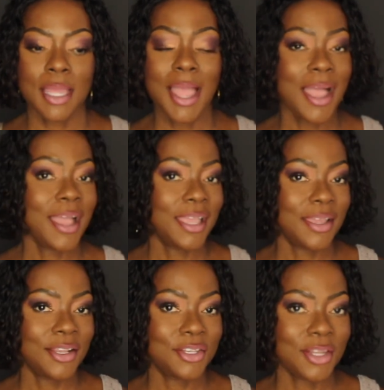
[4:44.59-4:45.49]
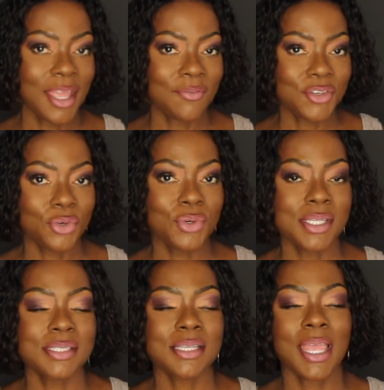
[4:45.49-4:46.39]
I have
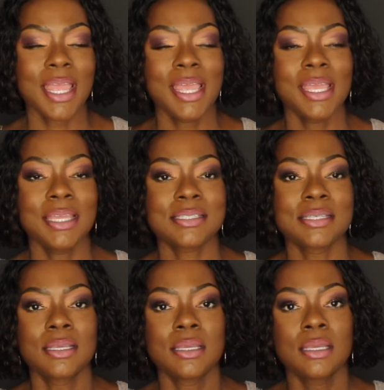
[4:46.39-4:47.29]
noticed as